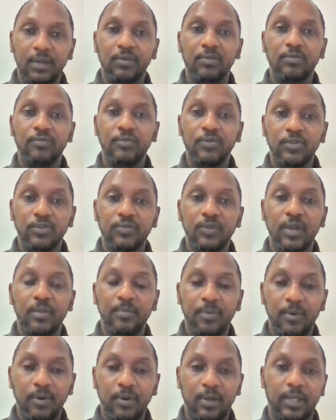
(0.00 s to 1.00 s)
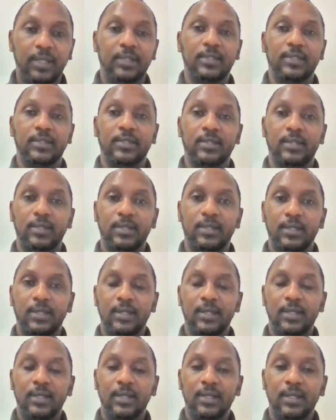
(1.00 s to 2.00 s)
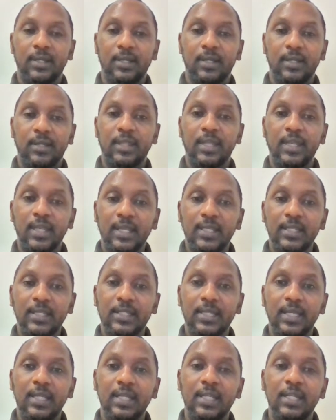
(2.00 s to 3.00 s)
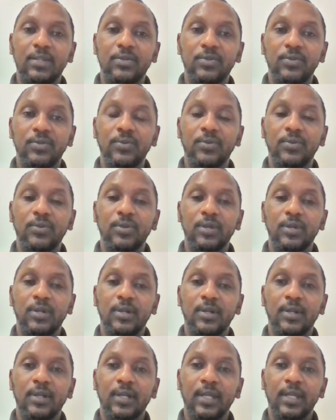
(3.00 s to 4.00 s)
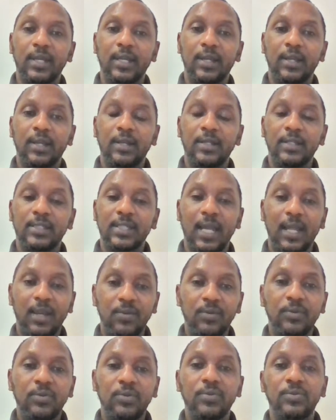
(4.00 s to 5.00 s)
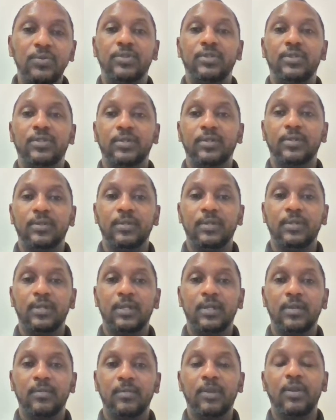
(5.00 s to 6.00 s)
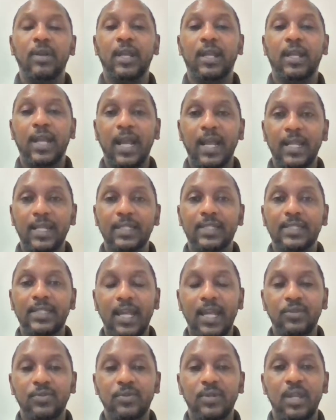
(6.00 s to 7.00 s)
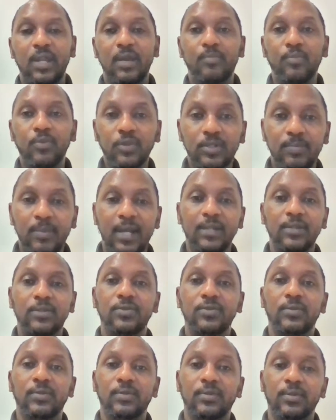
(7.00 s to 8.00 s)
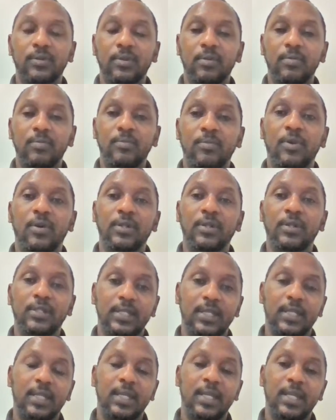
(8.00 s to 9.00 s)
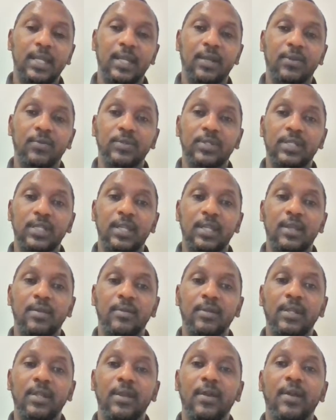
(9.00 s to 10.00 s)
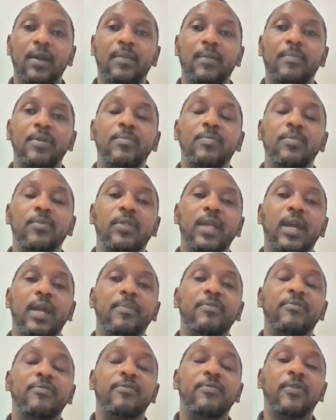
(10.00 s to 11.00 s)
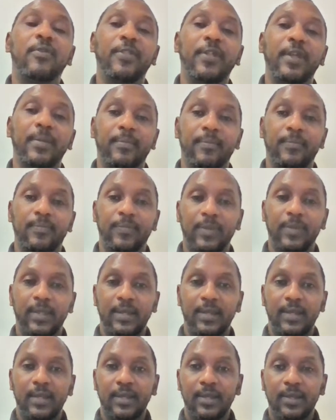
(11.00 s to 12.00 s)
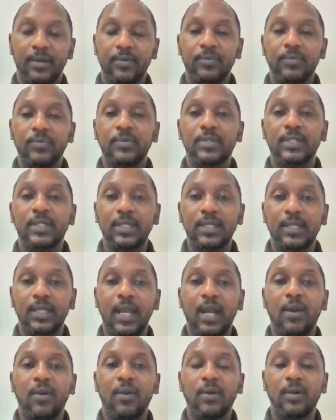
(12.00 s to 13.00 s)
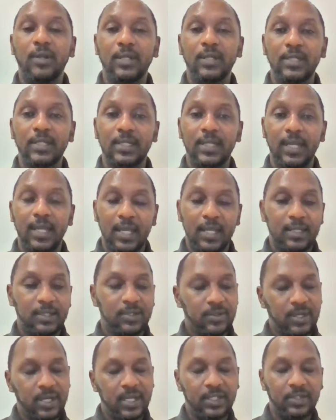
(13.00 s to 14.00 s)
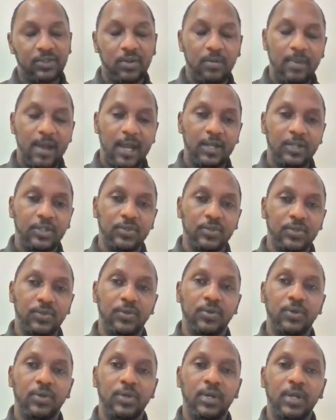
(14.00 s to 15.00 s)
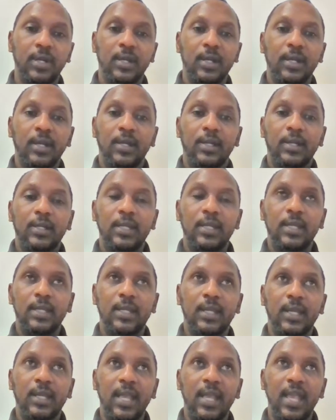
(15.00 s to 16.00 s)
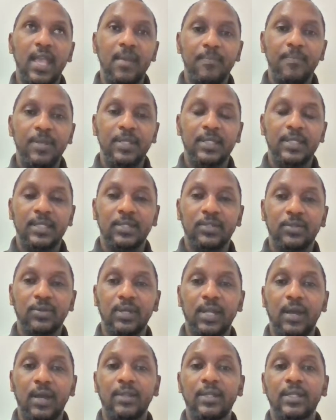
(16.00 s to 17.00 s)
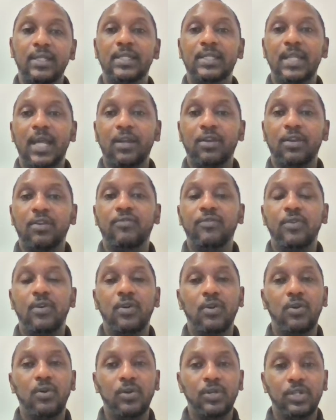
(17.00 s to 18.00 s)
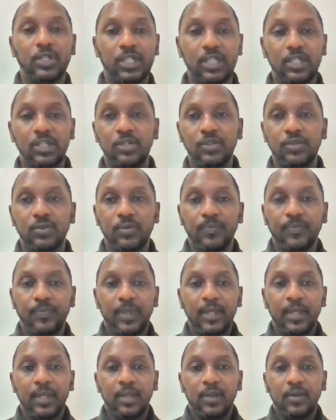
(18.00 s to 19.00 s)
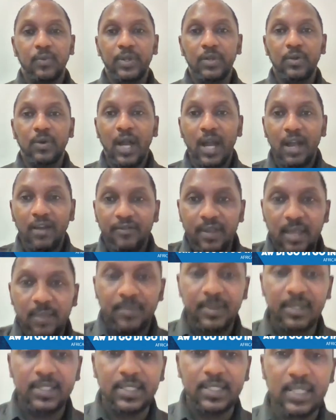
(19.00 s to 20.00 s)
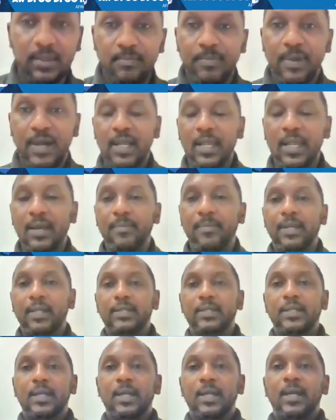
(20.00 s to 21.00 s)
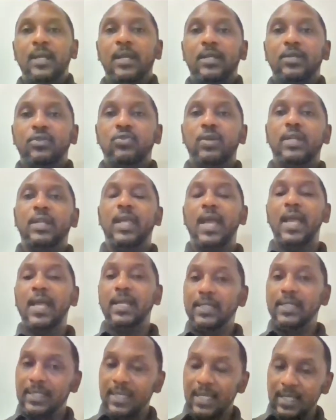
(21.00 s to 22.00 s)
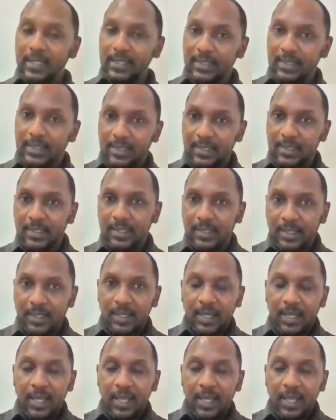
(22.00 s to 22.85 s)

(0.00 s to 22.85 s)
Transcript: They go vote for in pocket. Thinking say they do salon good. You can carry the title and put mantle. But again, like we say, there are people there before them. We'll see how all this they end. So let's go back to the APC. So now this standoff don't continue. We don't have APC in parliament. So in essence,